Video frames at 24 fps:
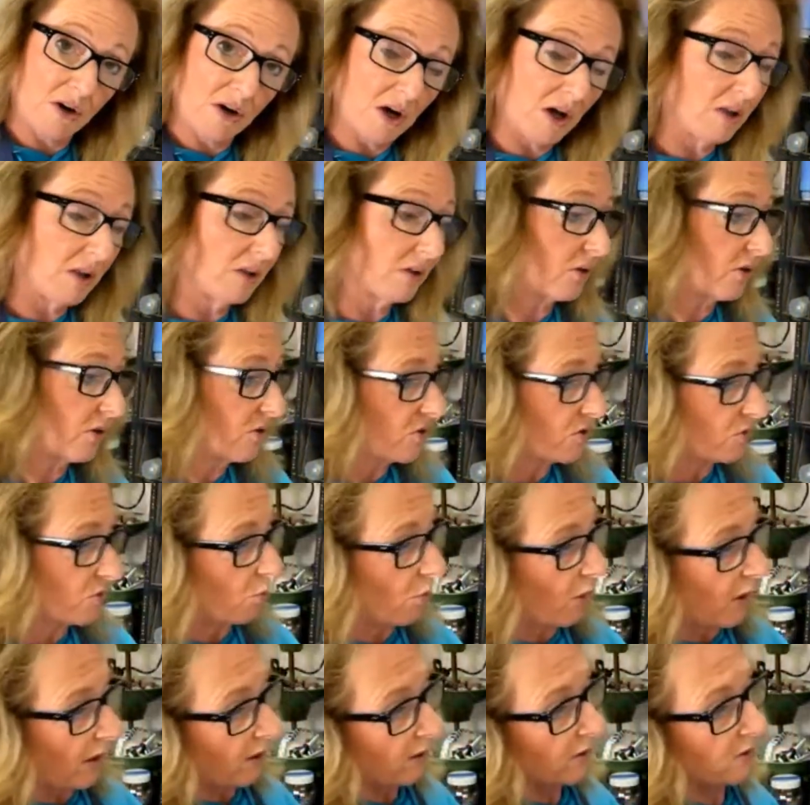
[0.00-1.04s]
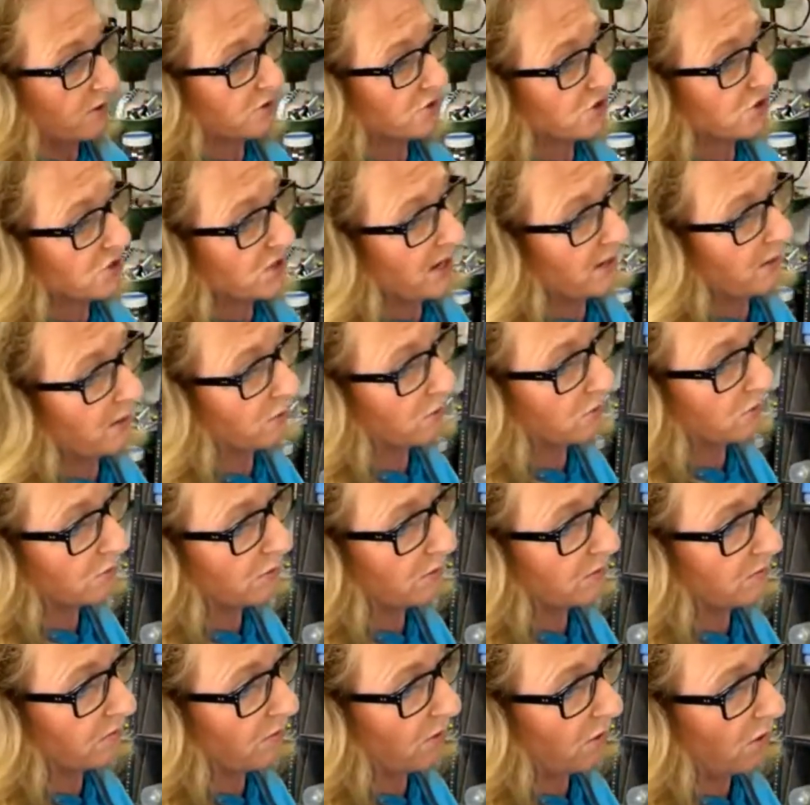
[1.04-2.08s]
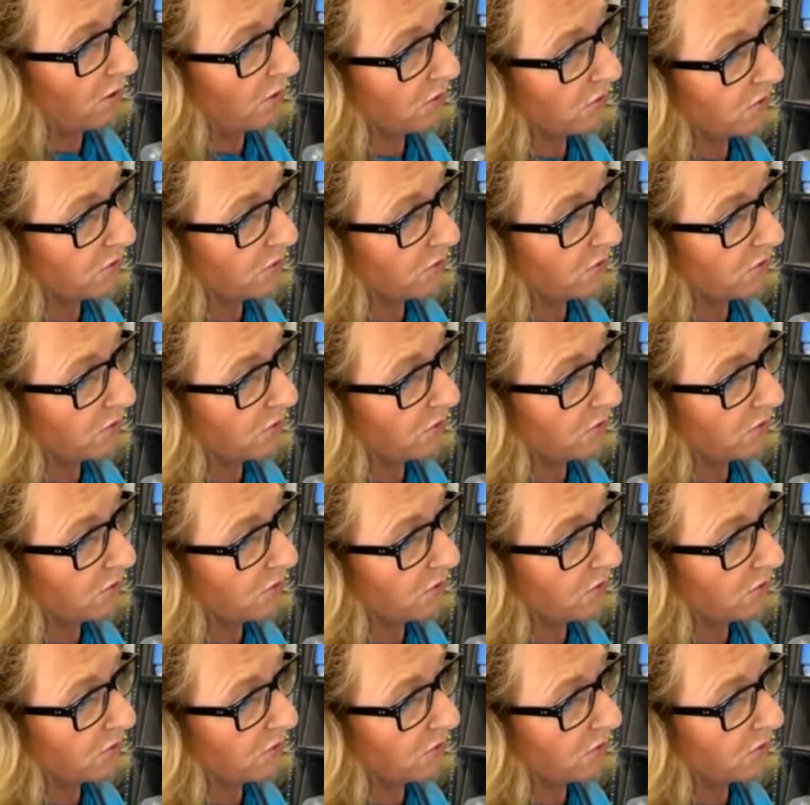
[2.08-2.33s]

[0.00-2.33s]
colors where your shadows would fall.